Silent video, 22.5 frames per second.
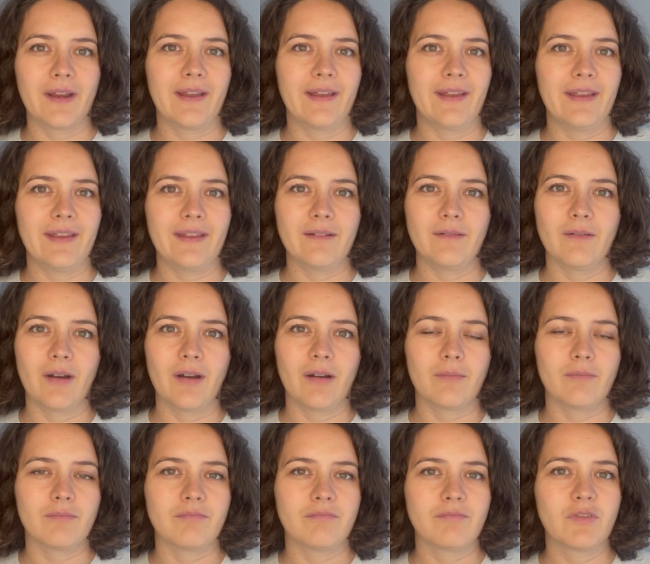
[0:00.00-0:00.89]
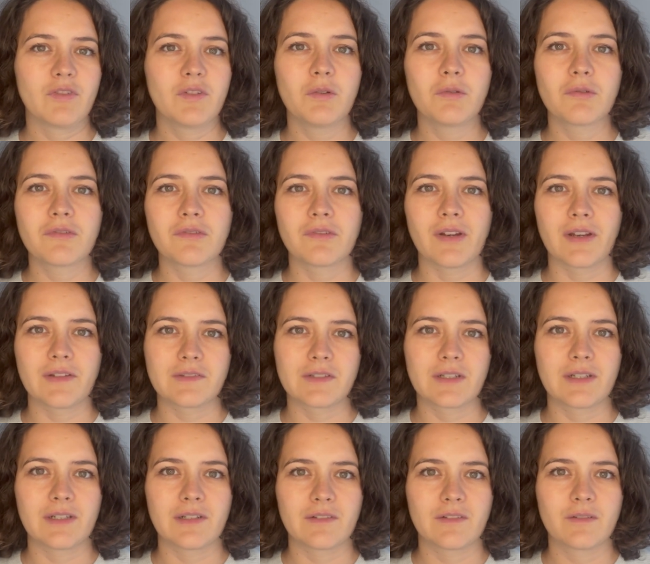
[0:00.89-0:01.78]
a student
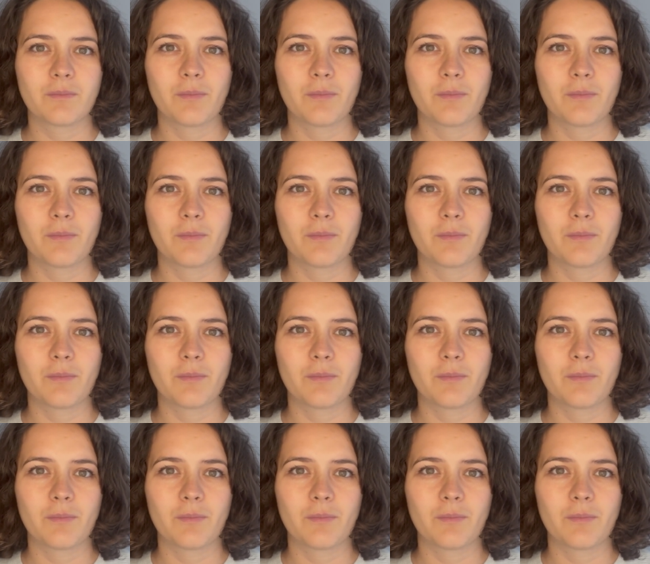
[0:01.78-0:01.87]
residence